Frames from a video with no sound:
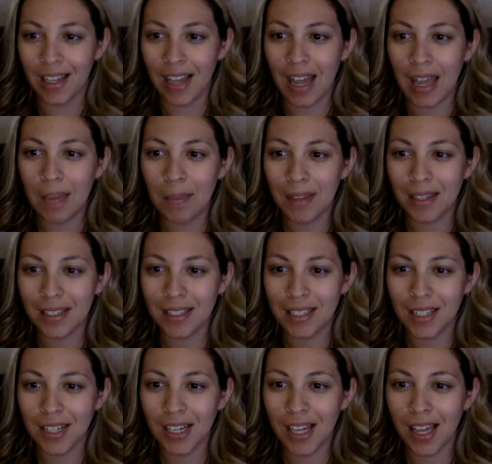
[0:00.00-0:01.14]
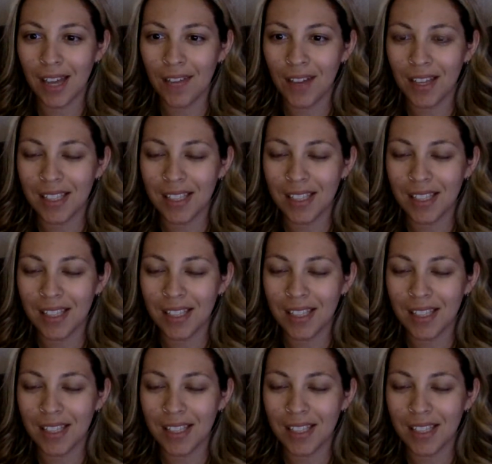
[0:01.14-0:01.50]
Hi, made it to your live. Hi,